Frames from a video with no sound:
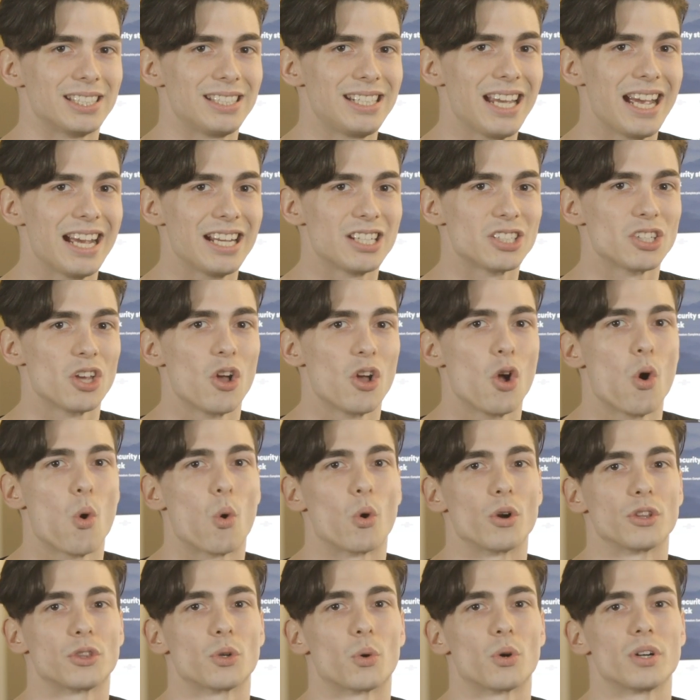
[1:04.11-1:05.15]
states
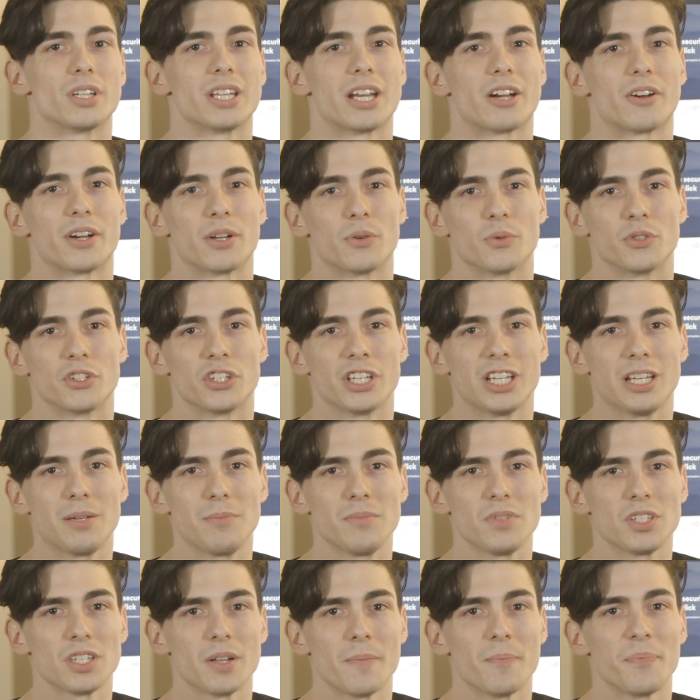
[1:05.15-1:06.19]
or authoritarian
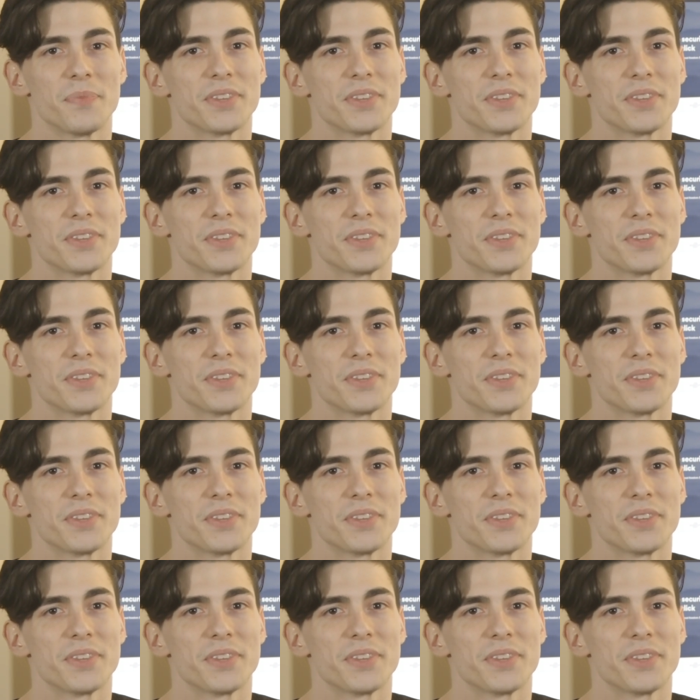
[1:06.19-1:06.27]
regimes